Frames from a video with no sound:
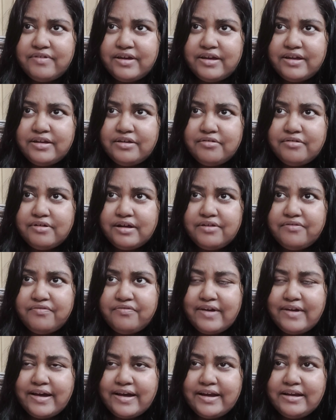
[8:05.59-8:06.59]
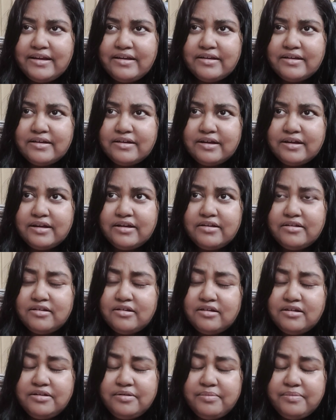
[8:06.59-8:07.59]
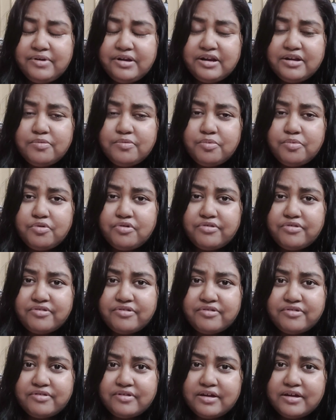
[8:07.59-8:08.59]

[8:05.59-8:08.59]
where you can find Kindle Unlimited books